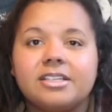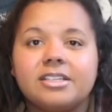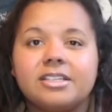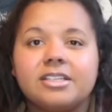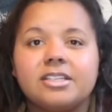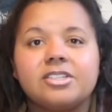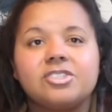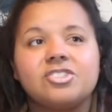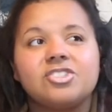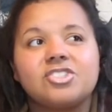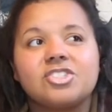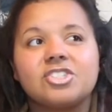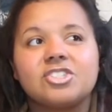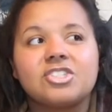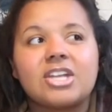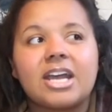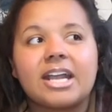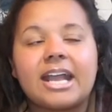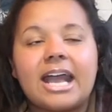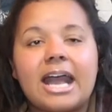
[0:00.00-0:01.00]
it's
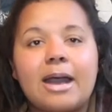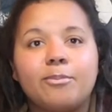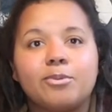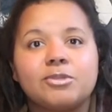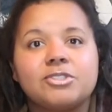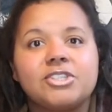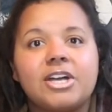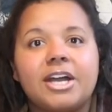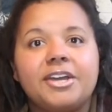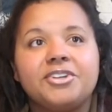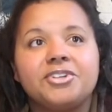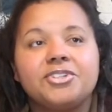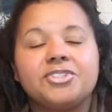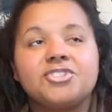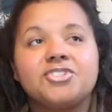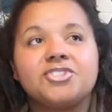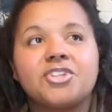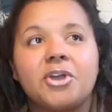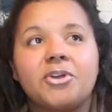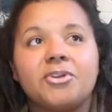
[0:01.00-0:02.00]
just like an apple cider, it's
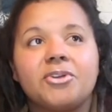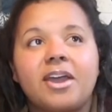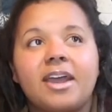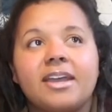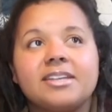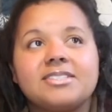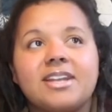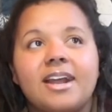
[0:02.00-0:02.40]
so nice.